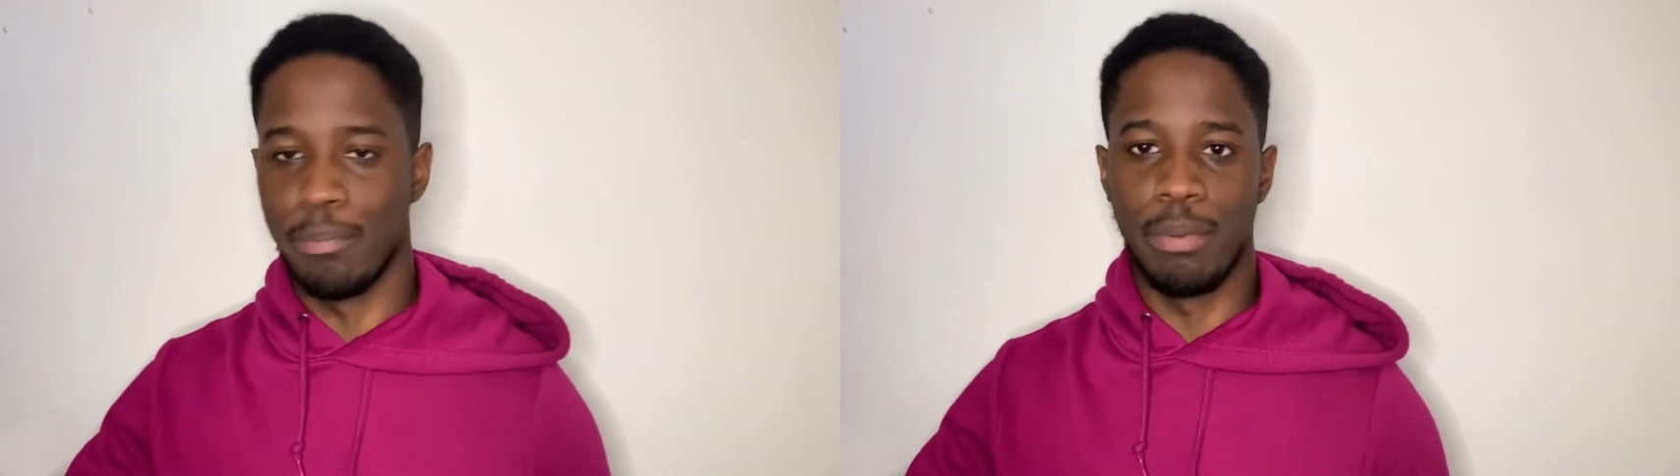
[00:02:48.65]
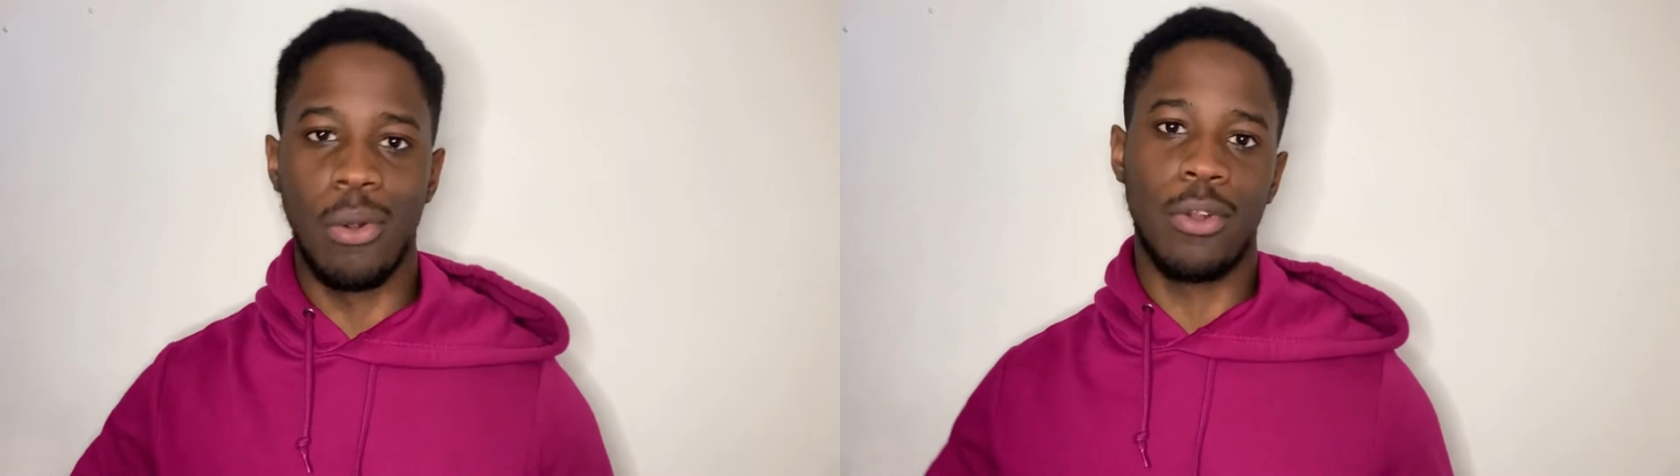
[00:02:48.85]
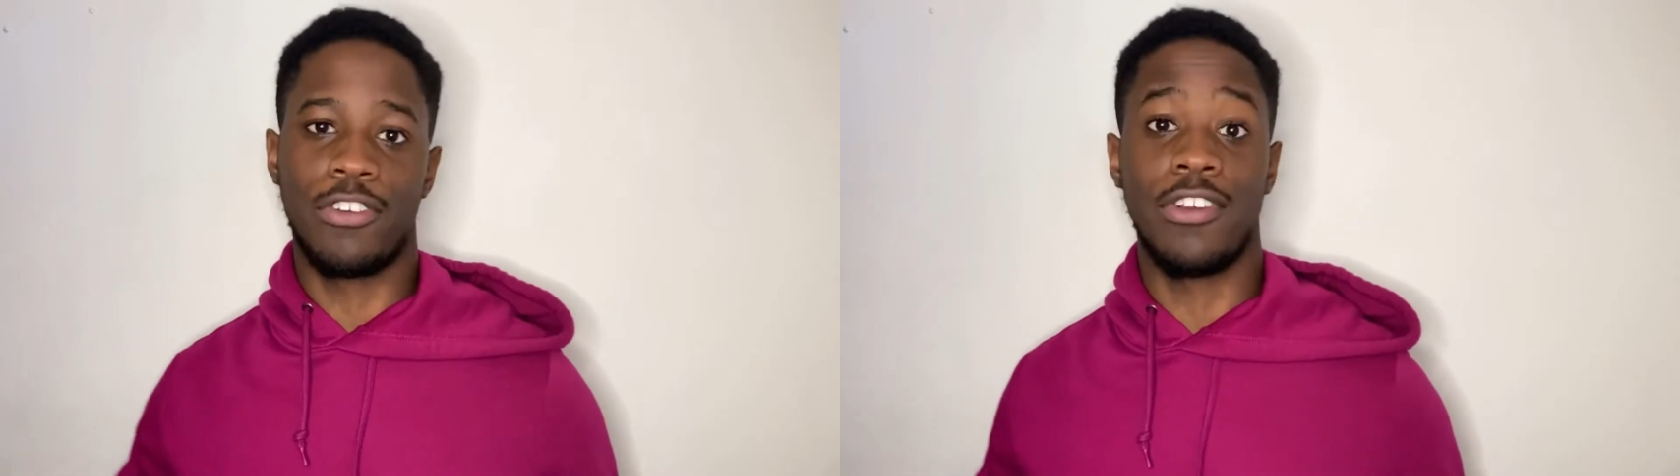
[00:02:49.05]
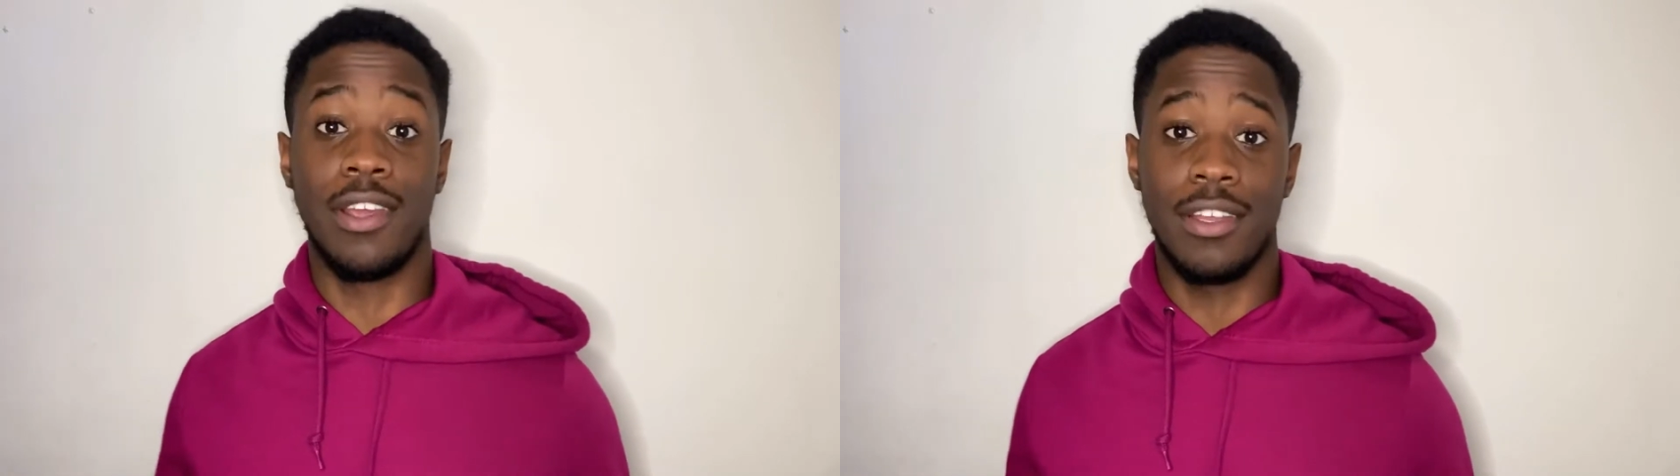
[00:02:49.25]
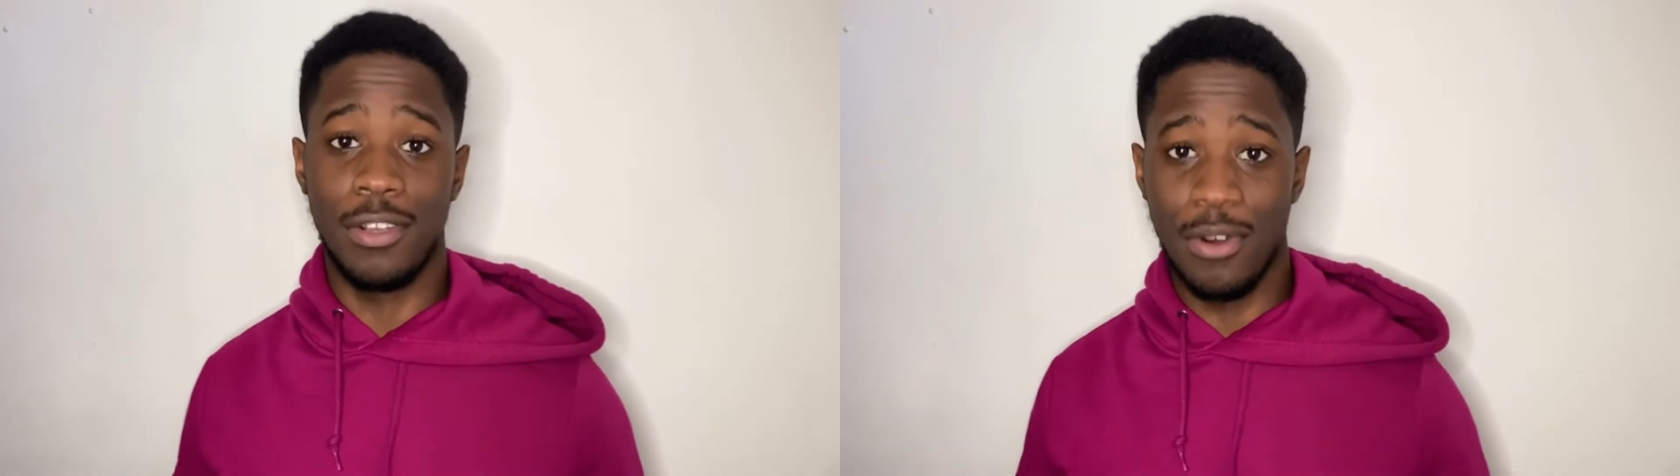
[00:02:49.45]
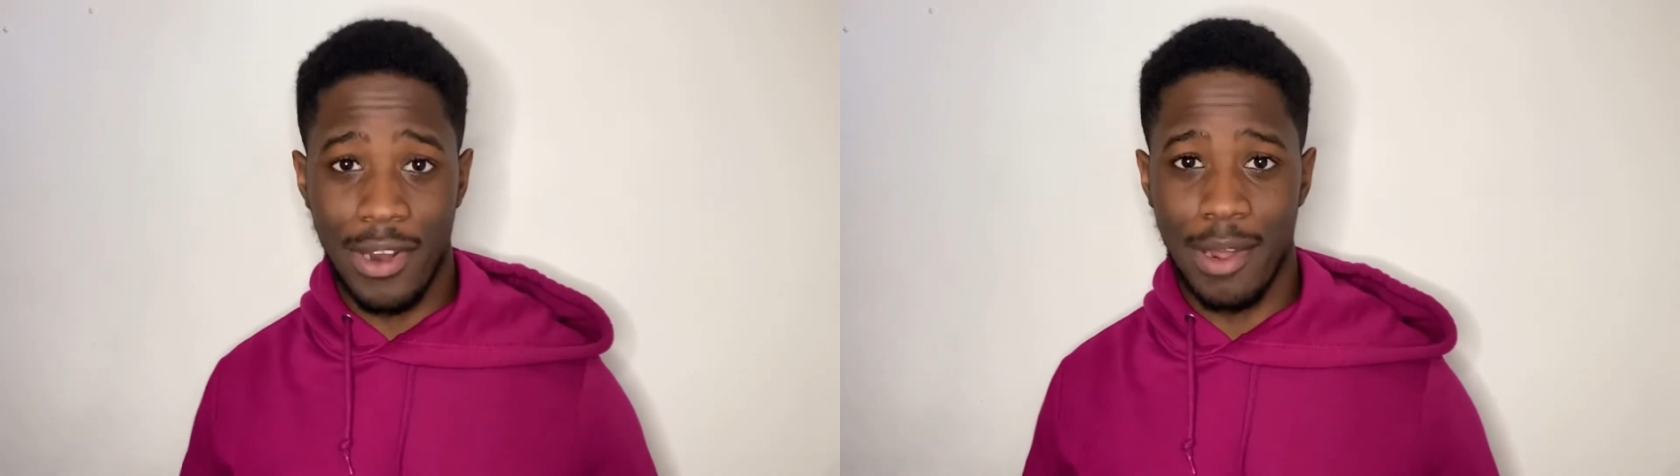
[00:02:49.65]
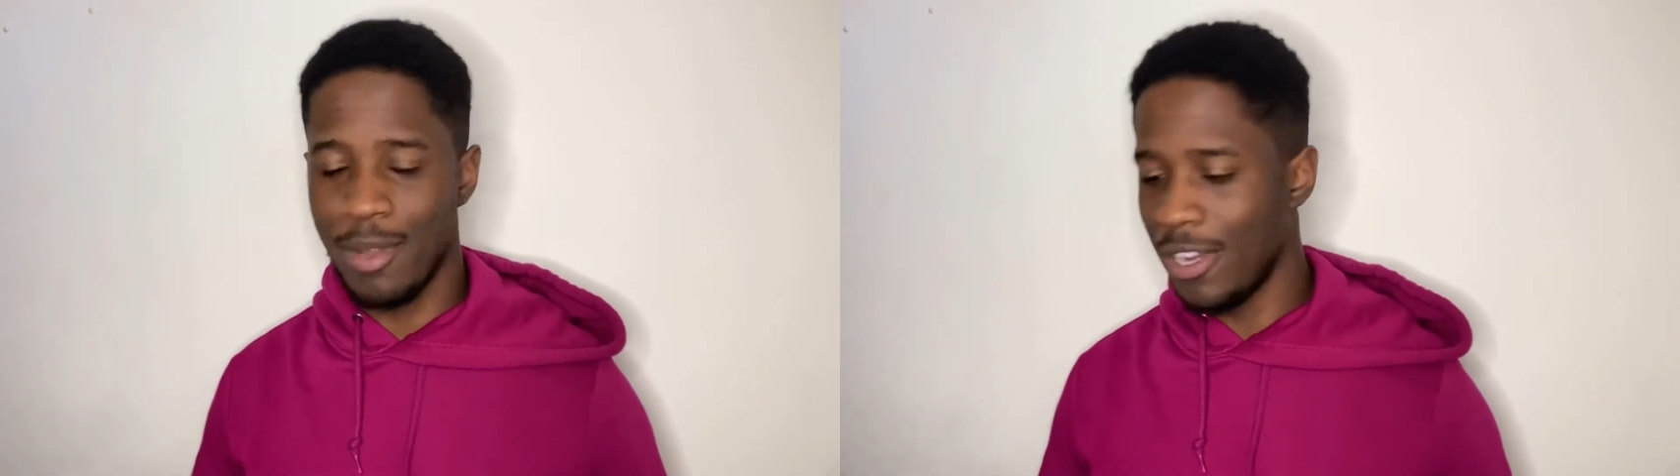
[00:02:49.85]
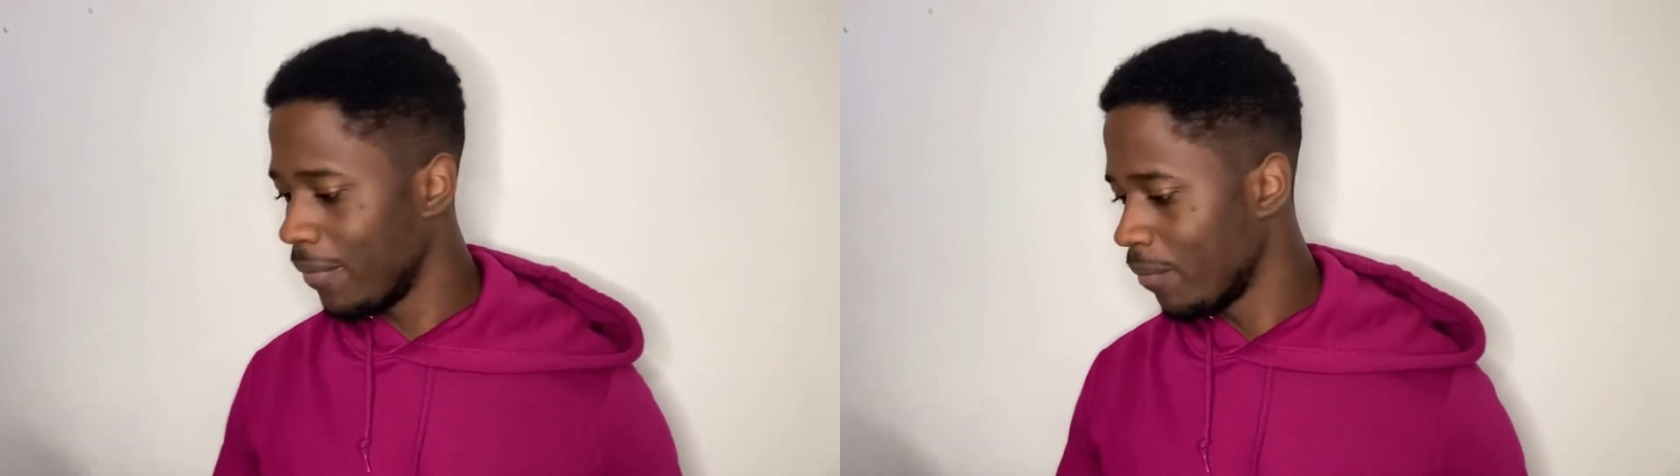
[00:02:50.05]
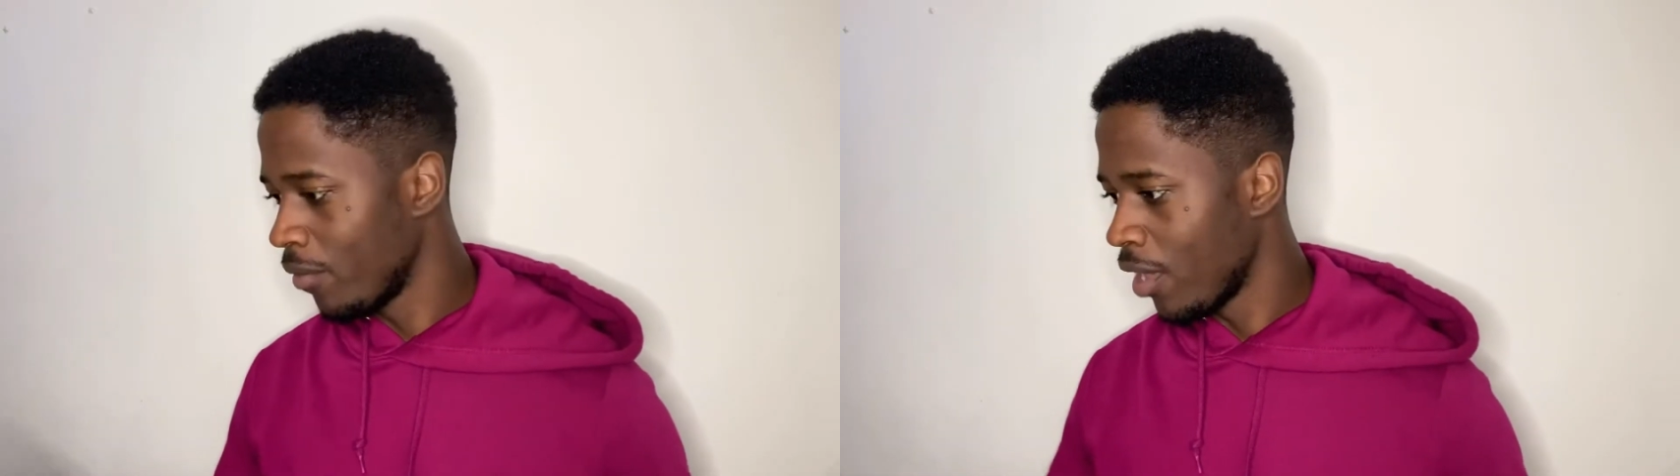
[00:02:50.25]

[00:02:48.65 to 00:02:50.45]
bullshit. You know what I mean?